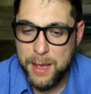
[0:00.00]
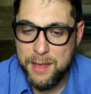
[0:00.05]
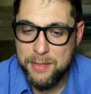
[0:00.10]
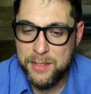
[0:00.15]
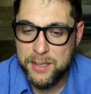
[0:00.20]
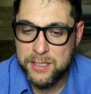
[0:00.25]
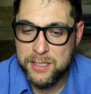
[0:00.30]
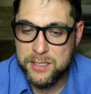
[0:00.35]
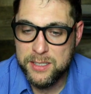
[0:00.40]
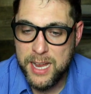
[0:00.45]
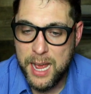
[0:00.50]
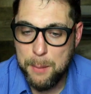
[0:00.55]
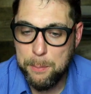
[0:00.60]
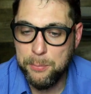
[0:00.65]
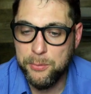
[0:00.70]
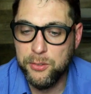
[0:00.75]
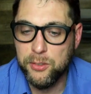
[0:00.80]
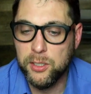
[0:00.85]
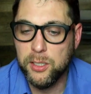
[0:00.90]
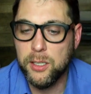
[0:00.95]
and the
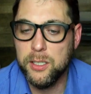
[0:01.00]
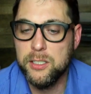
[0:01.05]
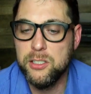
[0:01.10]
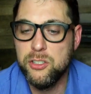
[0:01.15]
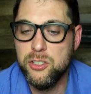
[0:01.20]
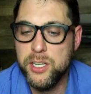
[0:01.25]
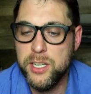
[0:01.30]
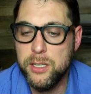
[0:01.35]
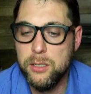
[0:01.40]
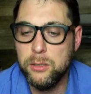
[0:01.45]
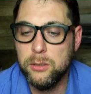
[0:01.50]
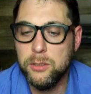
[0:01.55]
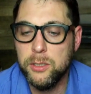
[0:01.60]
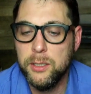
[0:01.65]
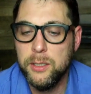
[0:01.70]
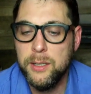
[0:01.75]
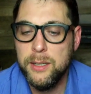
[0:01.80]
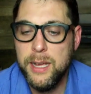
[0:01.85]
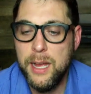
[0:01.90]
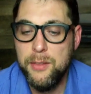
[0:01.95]
depths congealed
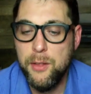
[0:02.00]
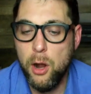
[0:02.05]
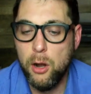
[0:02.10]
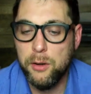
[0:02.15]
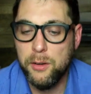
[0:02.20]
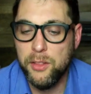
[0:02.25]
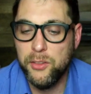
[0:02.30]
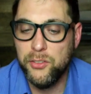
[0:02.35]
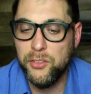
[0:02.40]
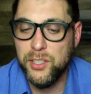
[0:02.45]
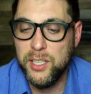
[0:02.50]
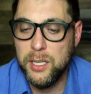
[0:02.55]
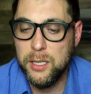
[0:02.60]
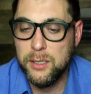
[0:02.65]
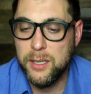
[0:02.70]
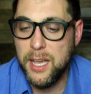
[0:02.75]
and the Heart of the Sea.